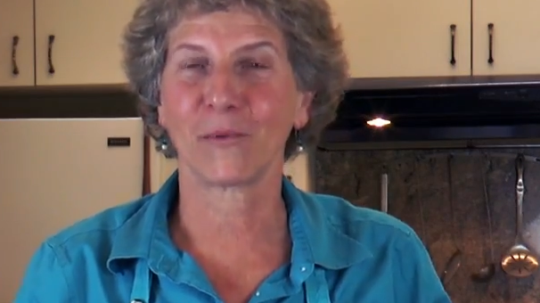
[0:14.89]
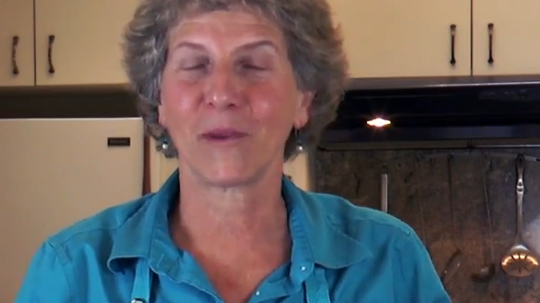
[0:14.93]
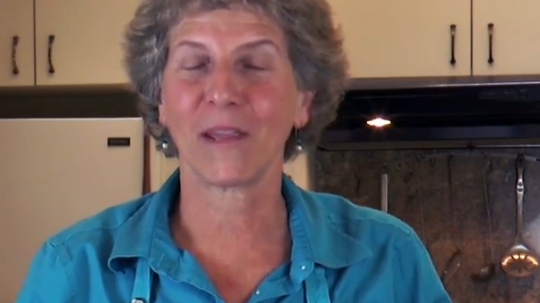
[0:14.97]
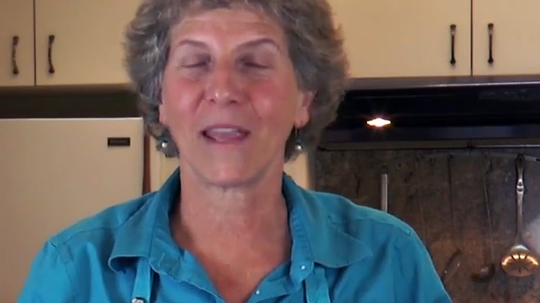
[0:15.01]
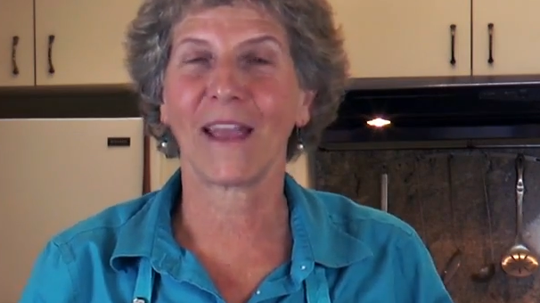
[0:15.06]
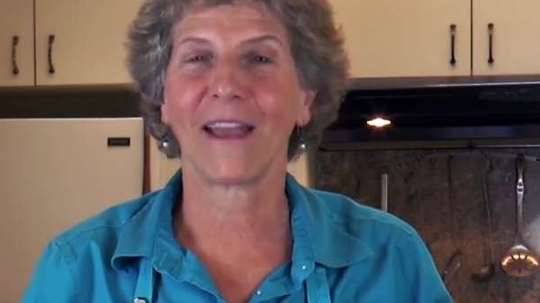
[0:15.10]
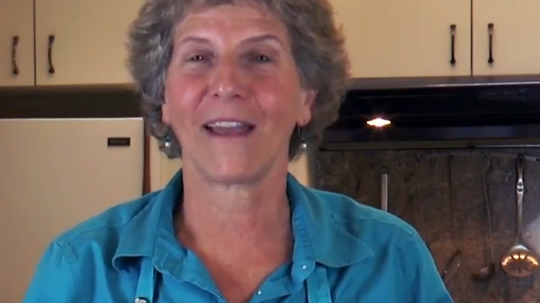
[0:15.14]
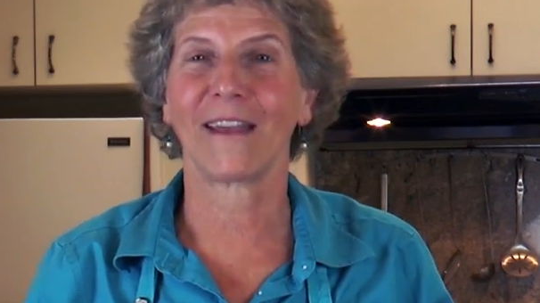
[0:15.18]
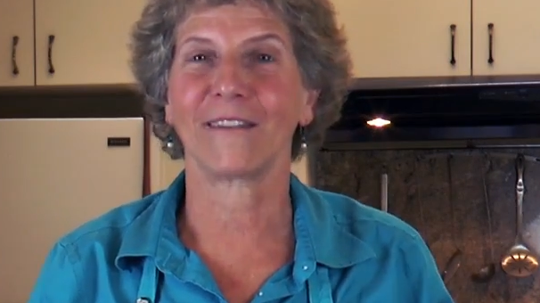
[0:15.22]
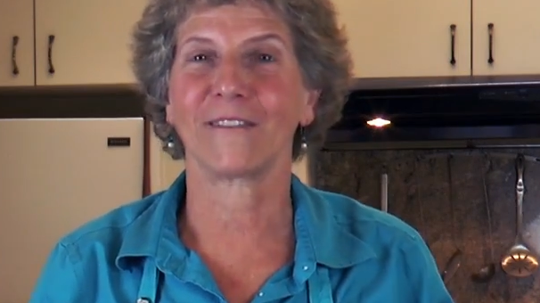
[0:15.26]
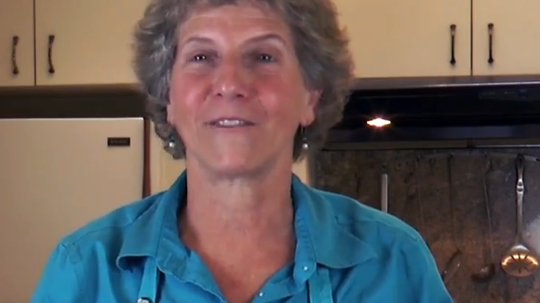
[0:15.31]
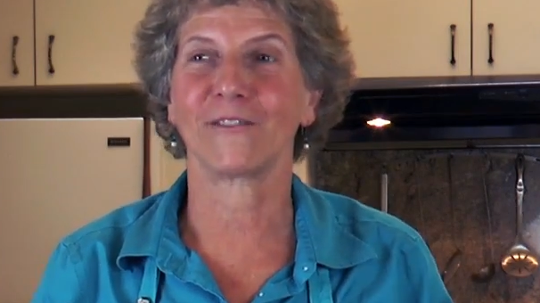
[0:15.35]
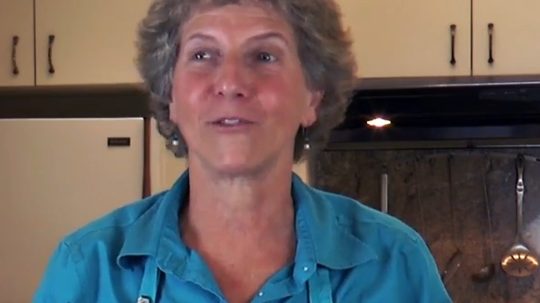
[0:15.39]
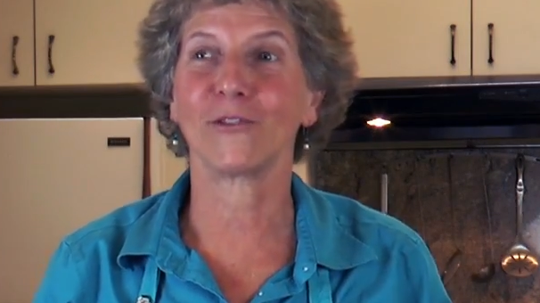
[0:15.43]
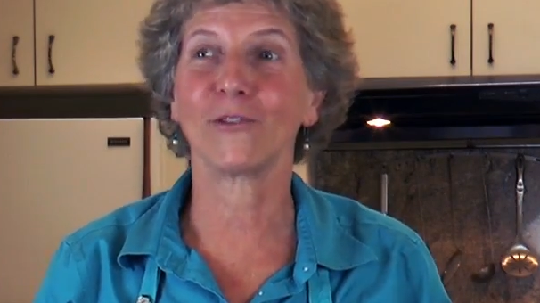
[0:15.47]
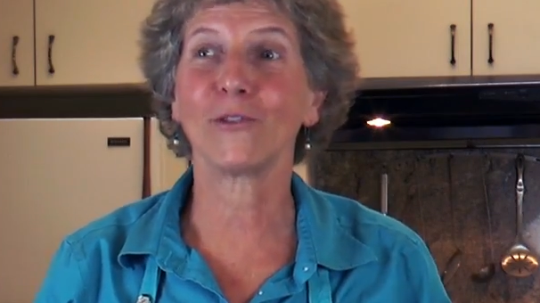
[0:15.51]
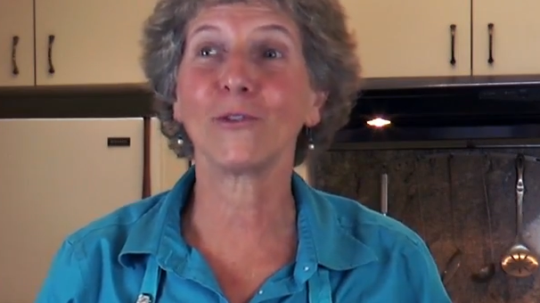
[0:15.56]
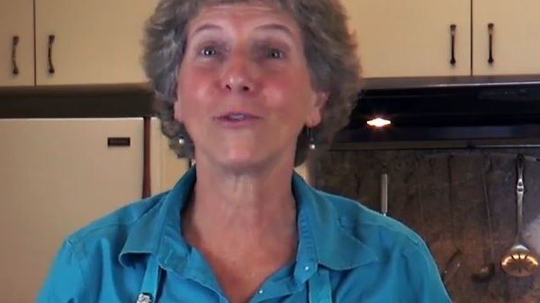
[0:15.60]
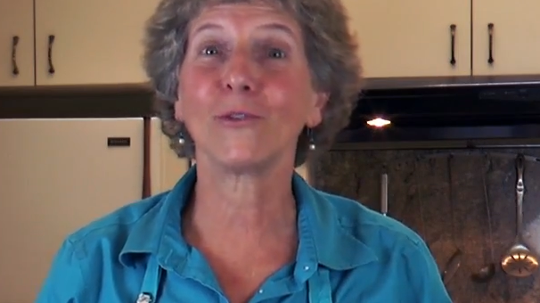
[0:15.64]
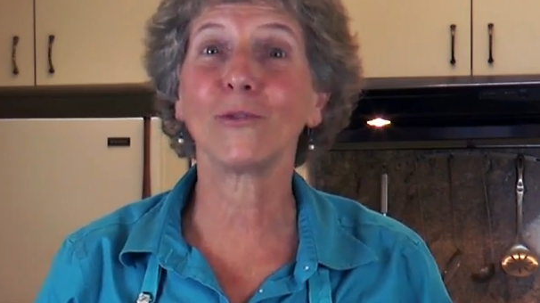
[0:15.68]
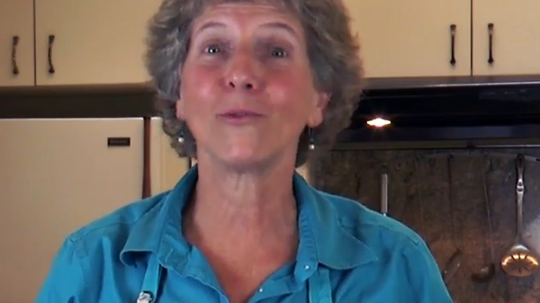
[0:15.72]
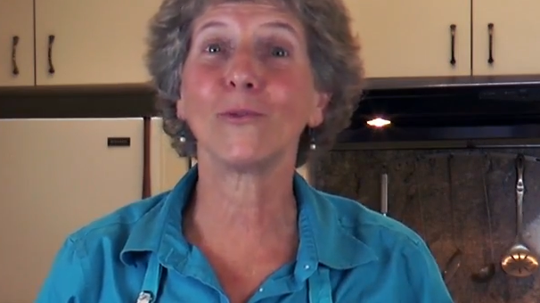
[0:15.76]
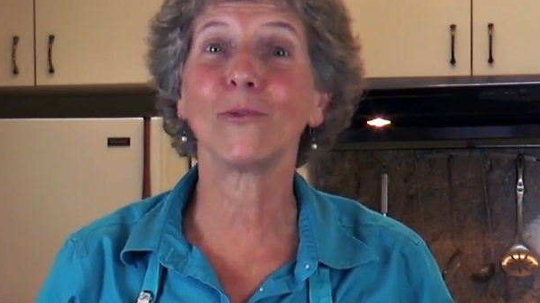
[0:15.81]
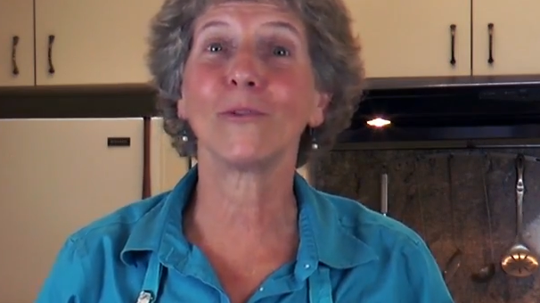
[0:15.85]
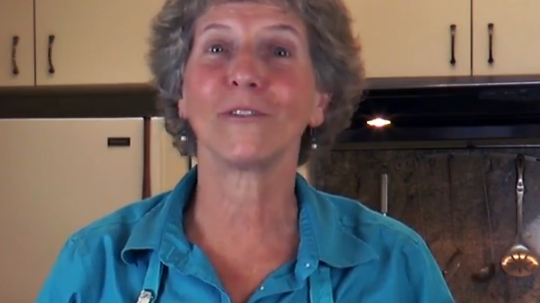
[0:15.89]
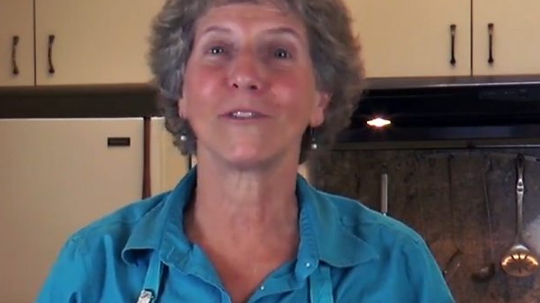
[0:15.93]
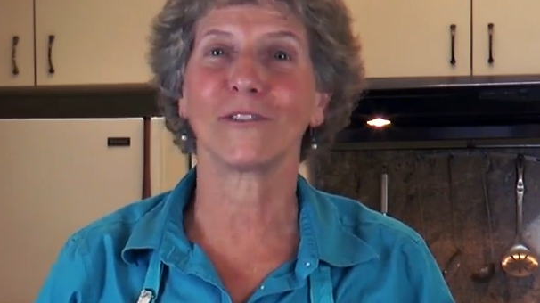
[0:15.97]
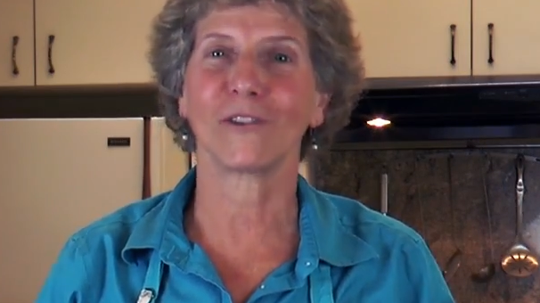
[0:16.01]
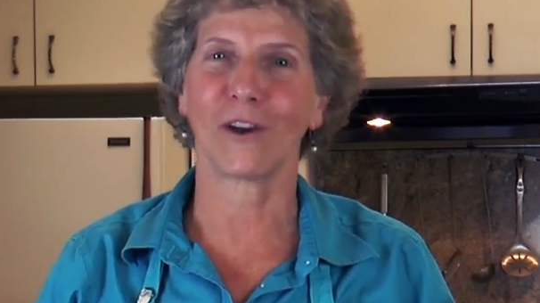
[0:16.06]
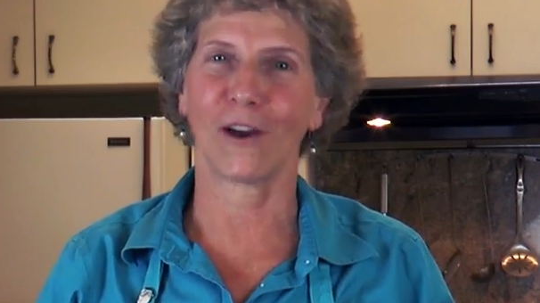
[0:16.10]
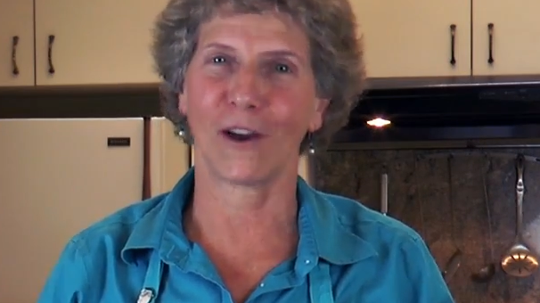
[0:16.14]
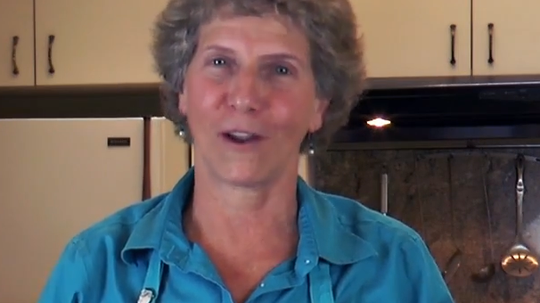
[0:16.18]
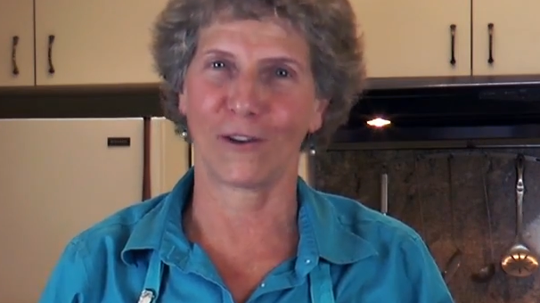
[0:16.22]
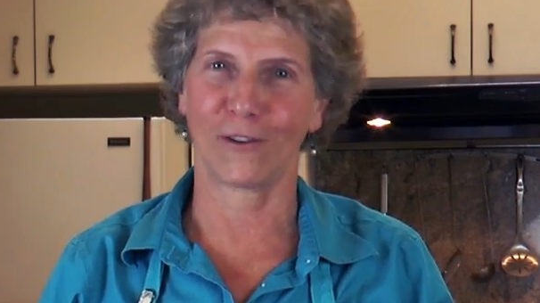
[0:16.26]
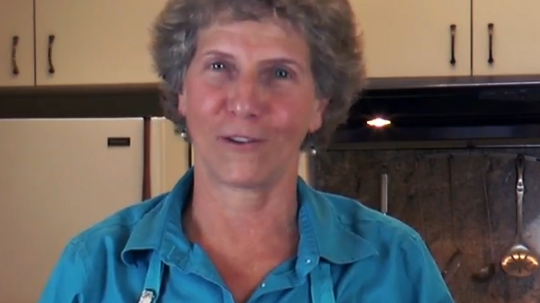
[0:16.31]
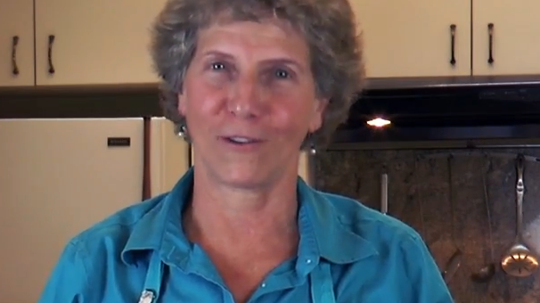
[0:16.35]
we had two
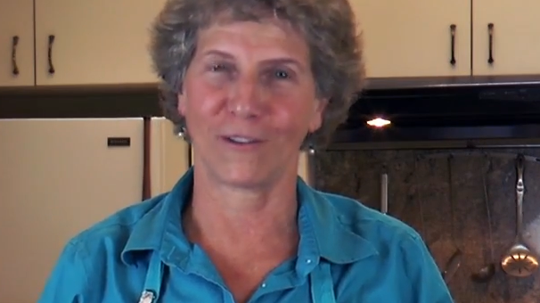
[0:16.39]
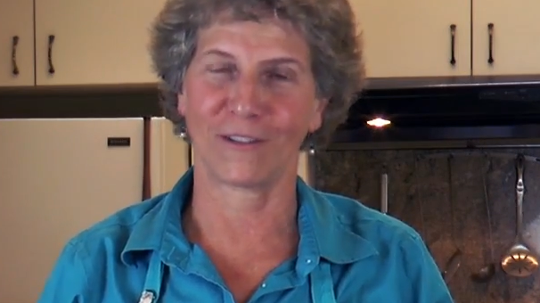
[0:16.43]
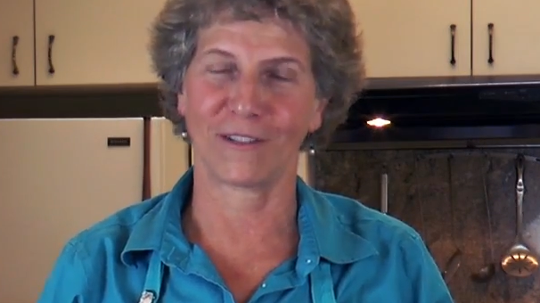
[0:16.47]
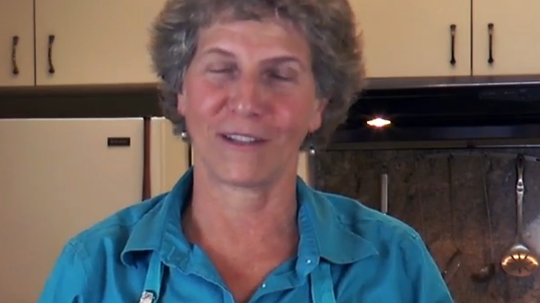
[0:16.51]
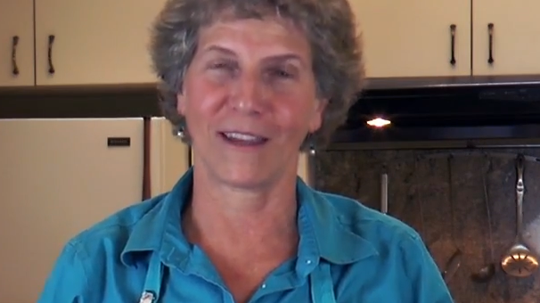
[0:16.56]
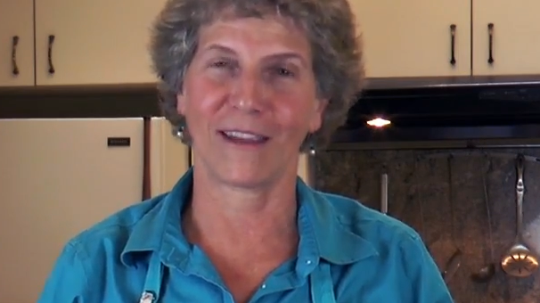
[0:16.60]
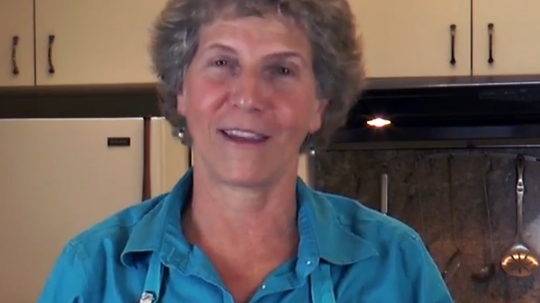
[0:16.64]
daughters,